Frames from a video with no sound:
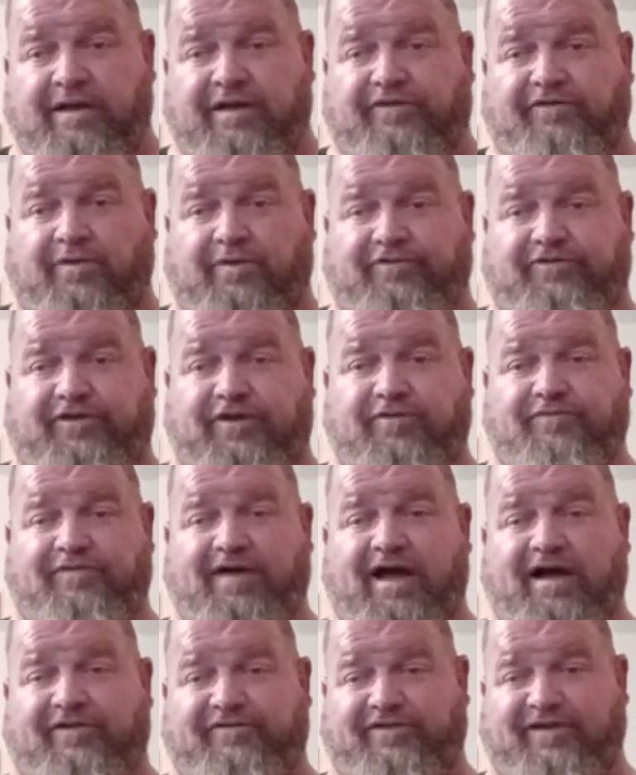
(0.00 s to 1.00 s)
So it's
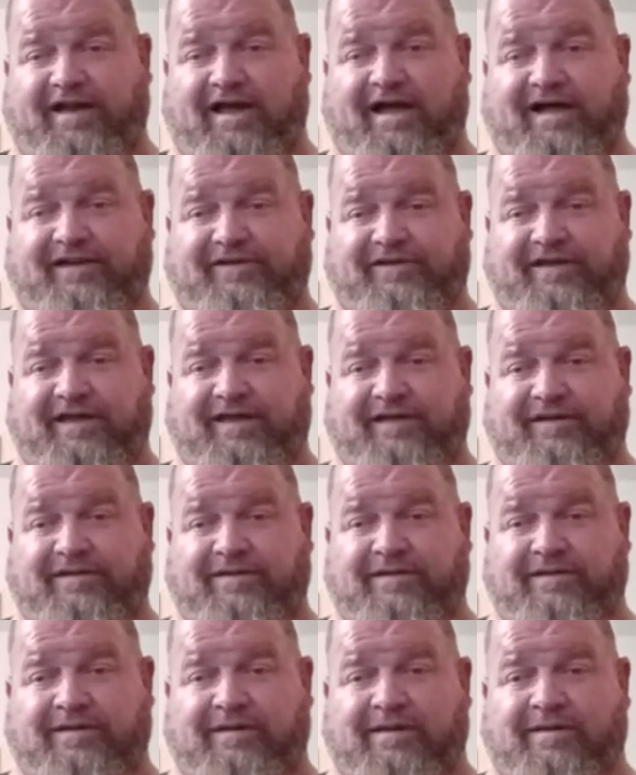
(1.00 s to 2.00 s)

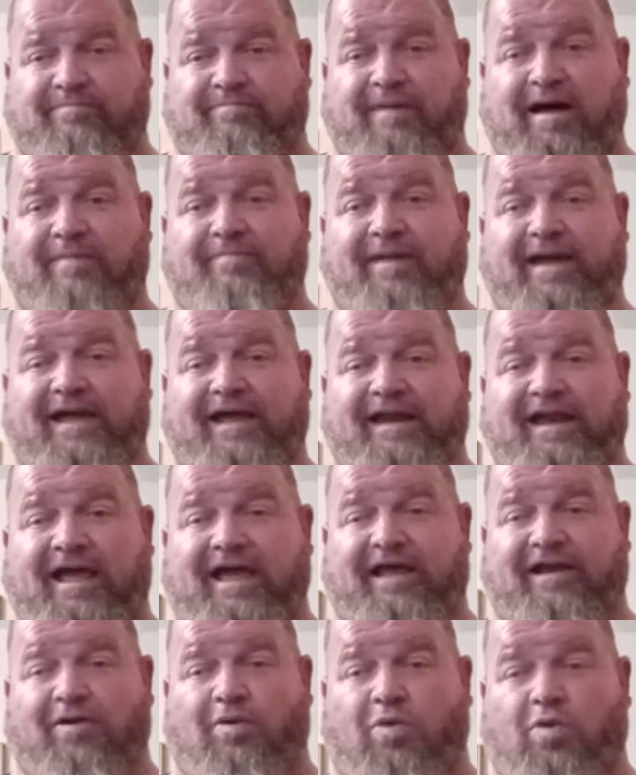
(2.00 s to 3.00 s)
2019. My man
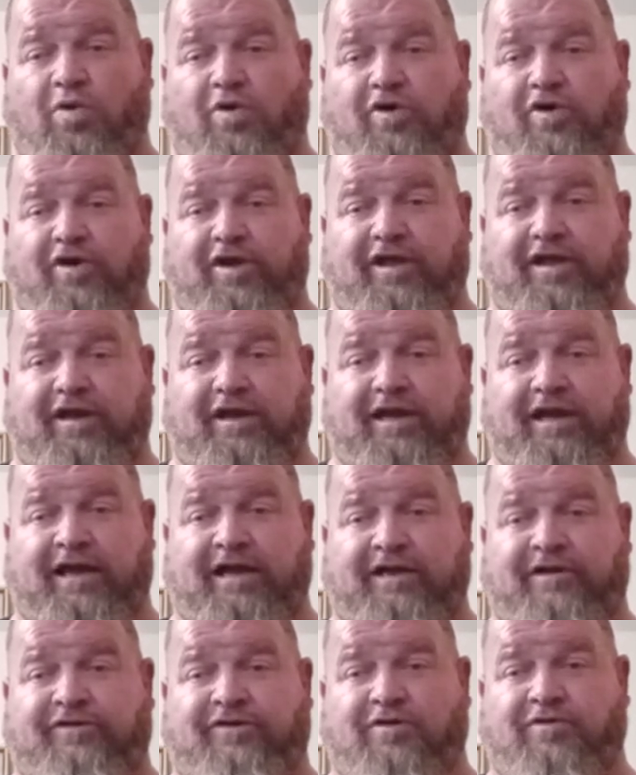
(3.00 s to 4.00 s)
had ordered it
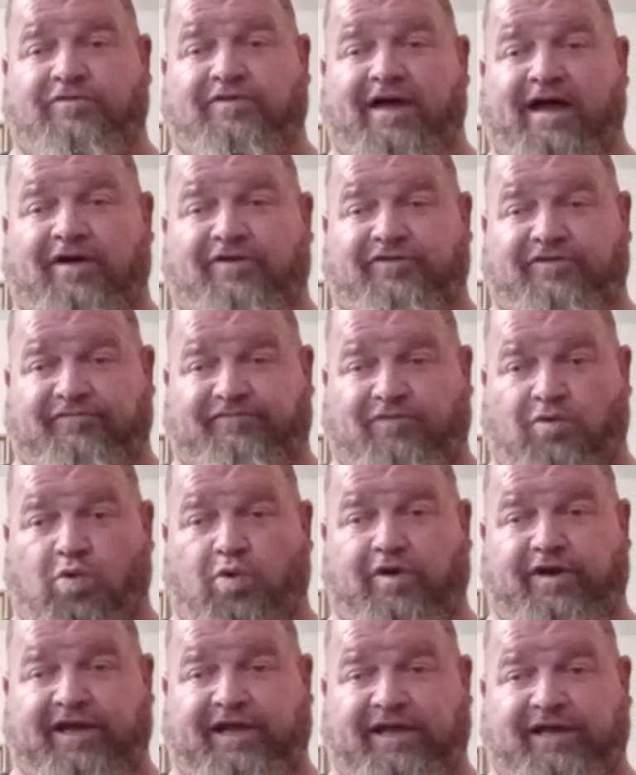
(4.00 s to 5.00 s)
in
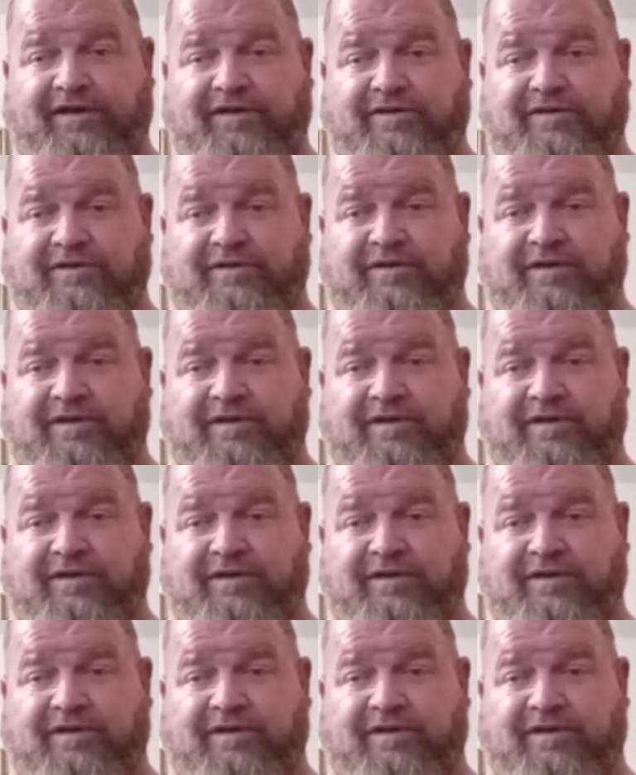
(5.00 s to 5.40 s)
2014.